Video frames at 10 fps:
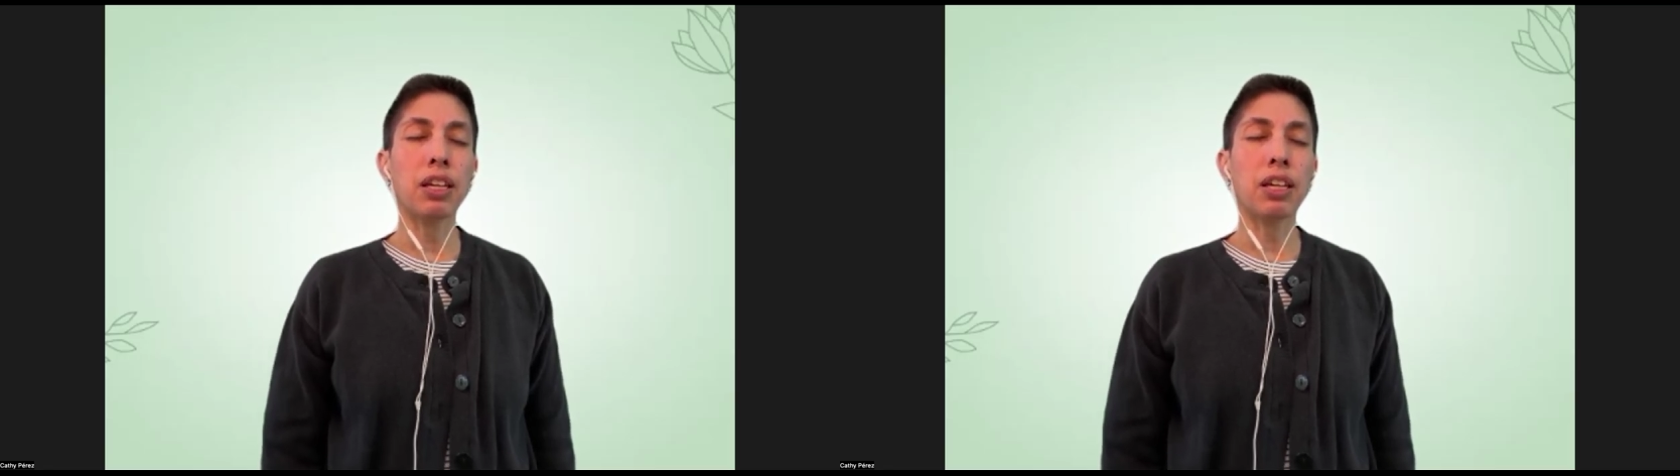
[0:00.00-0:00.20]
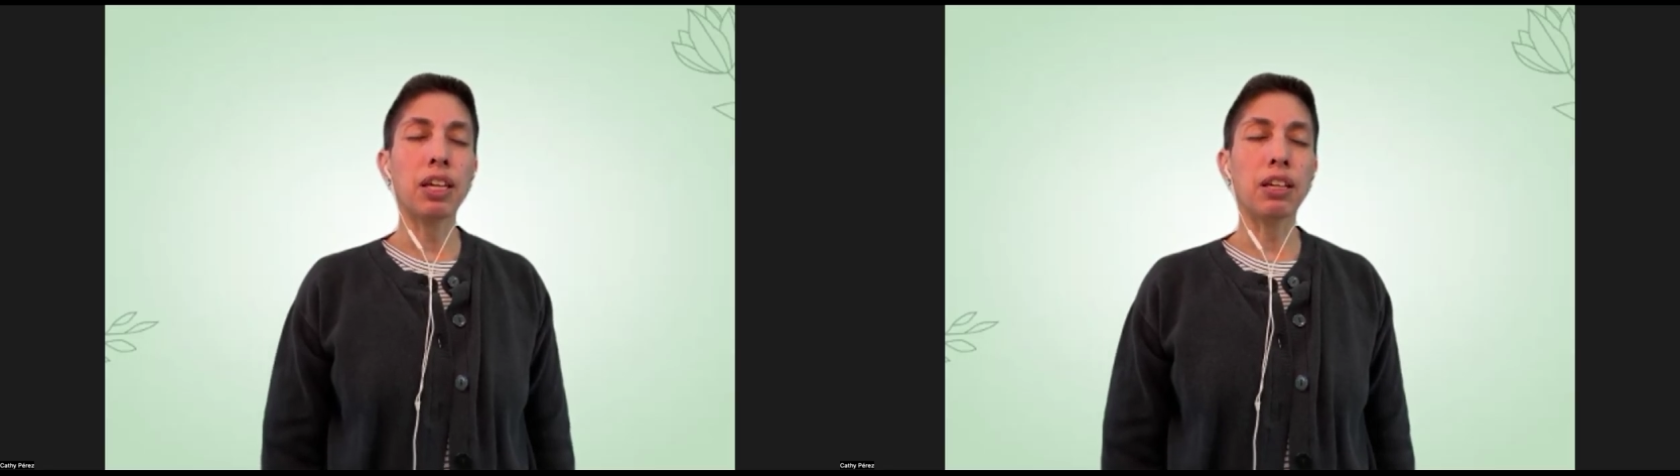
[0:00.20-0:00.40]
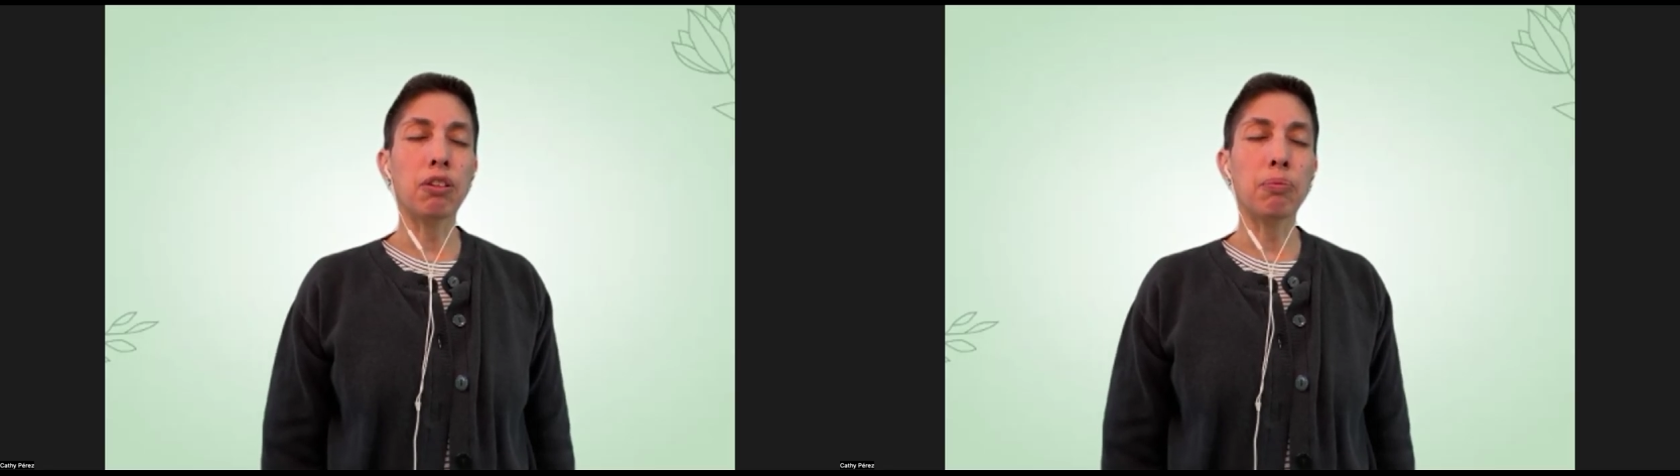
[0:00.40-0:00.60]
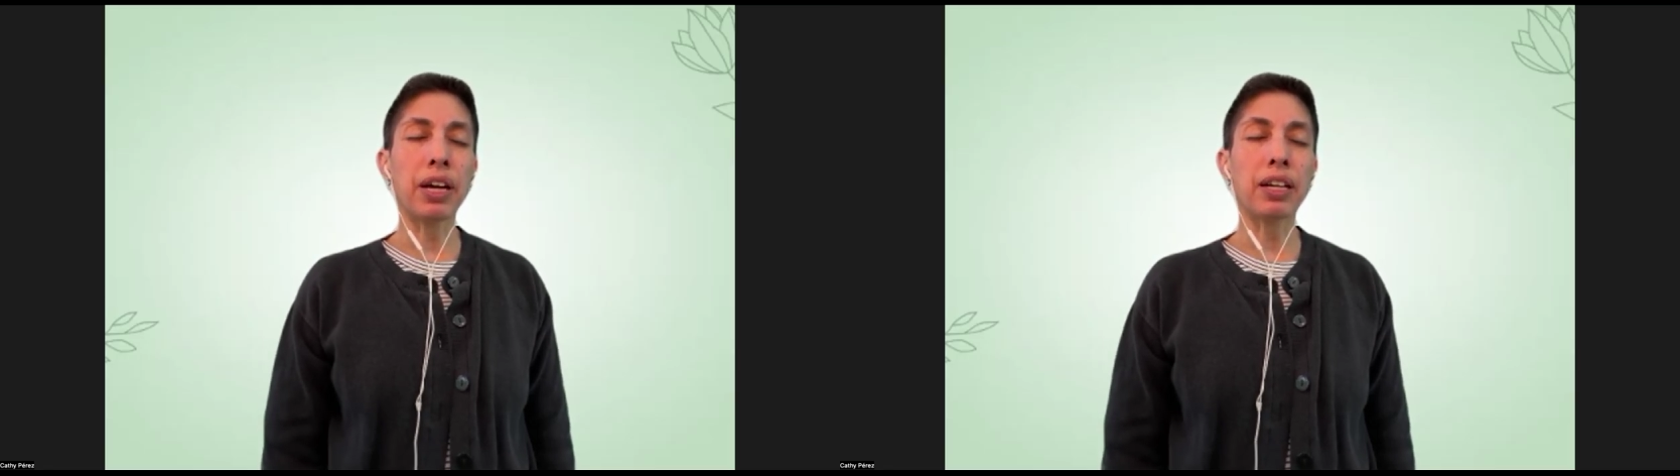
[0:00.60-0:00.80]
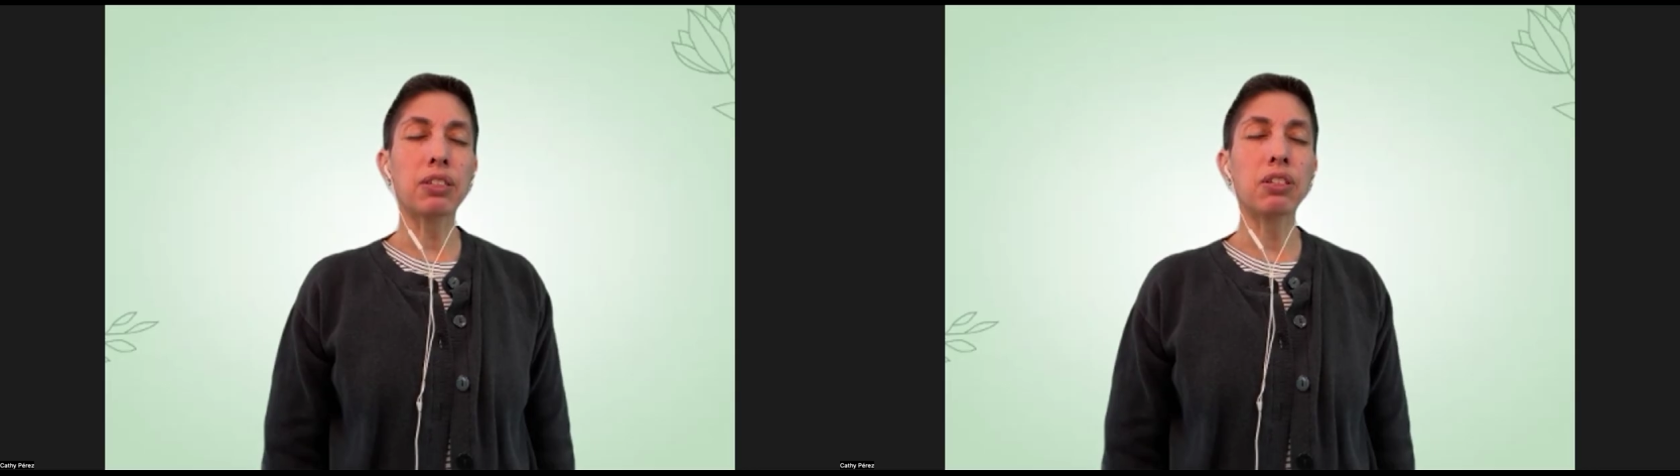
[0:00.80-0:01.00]
and go
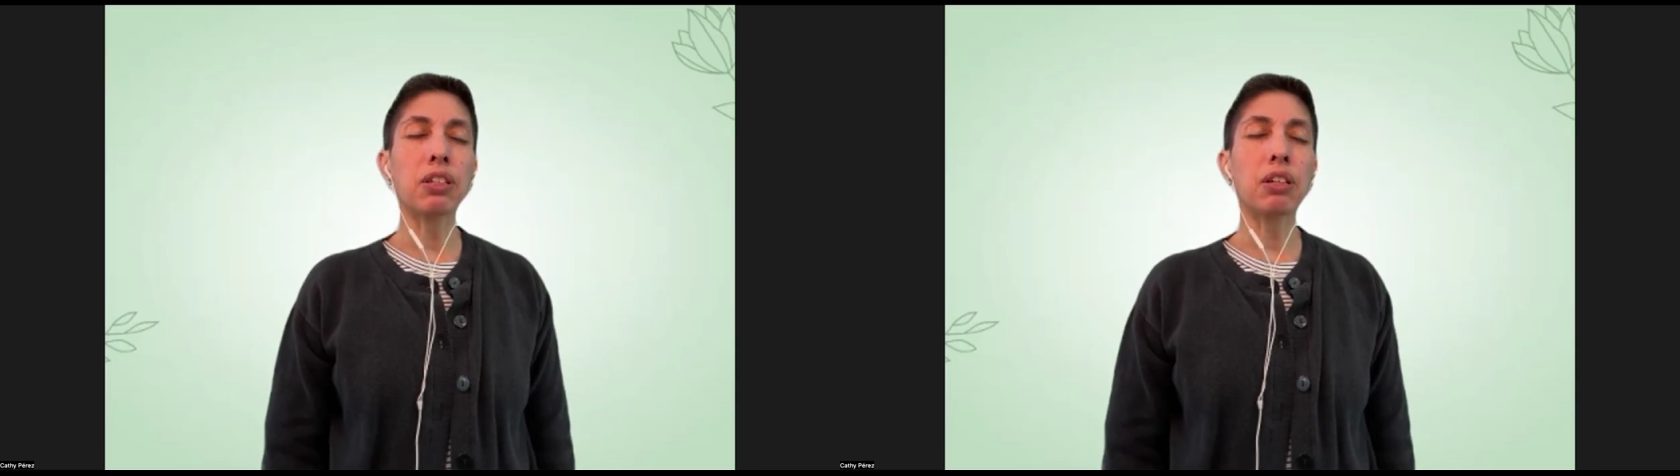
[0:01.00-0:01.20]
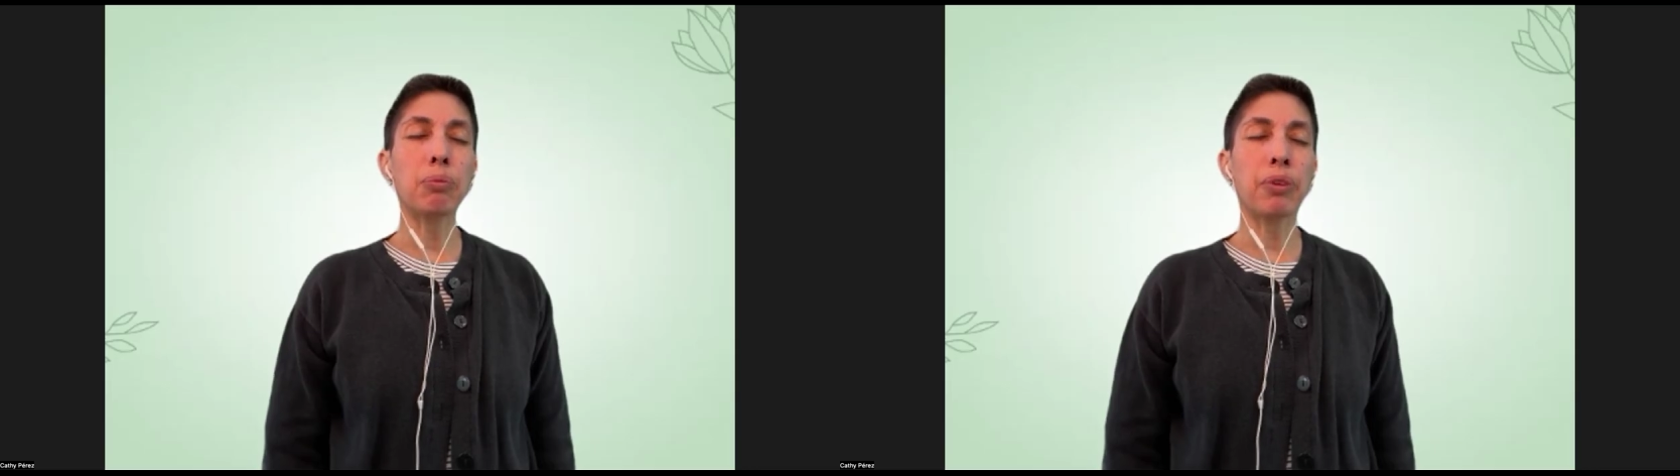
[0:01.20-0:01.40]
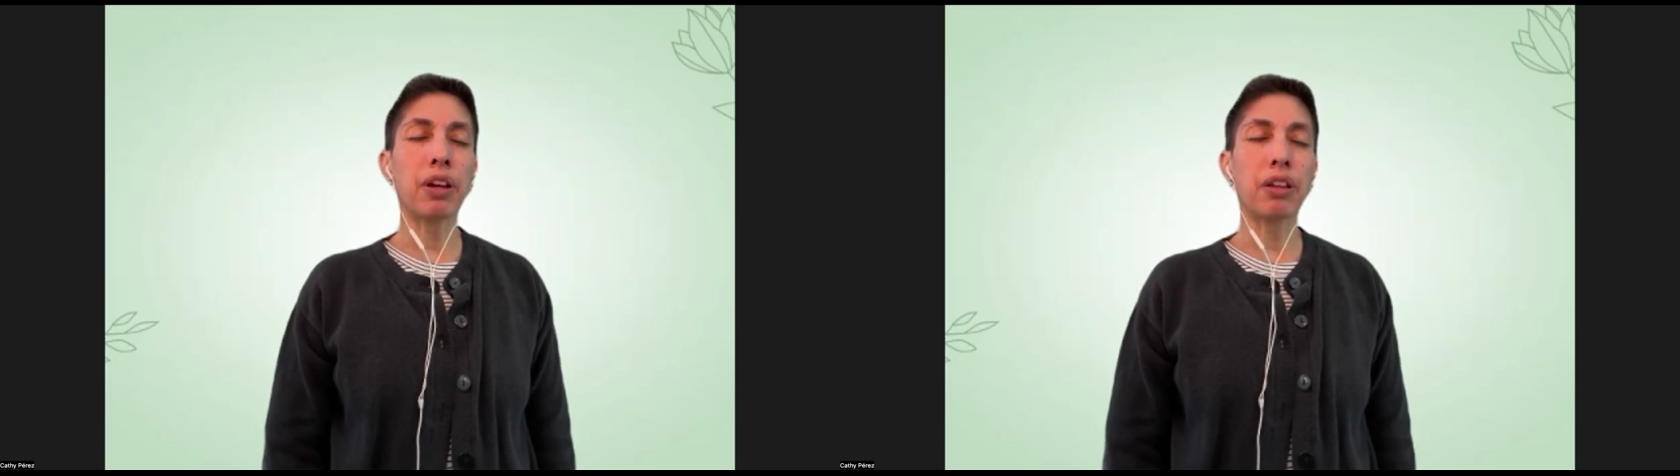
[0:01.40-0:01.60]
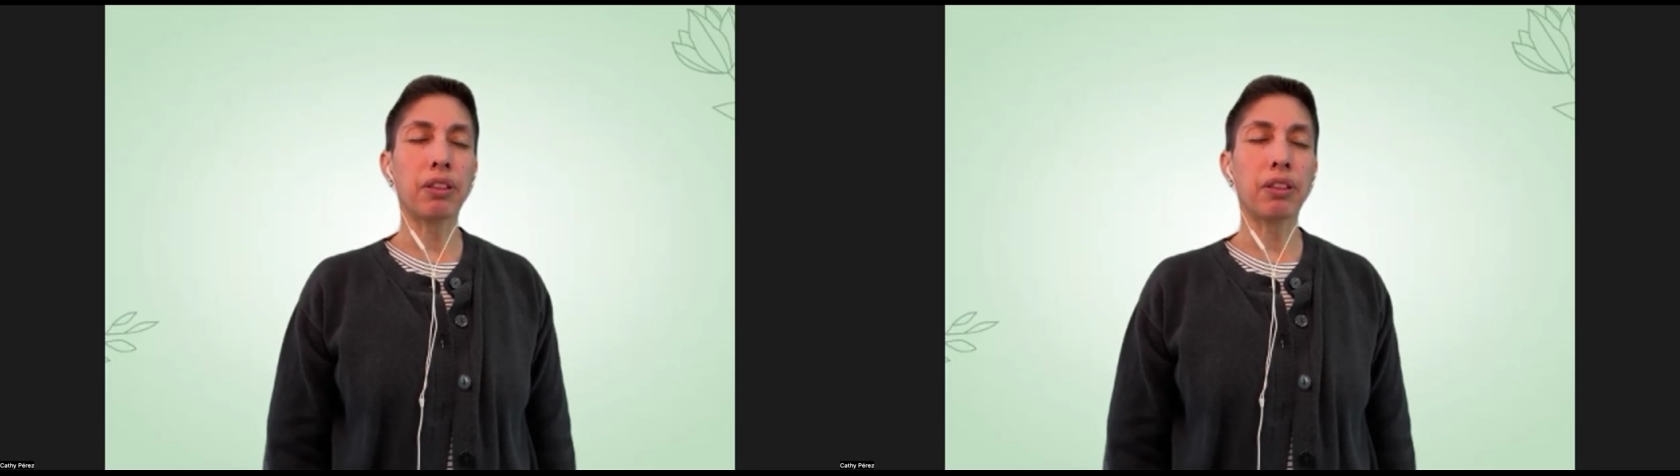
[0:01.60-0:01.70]
back to your breath.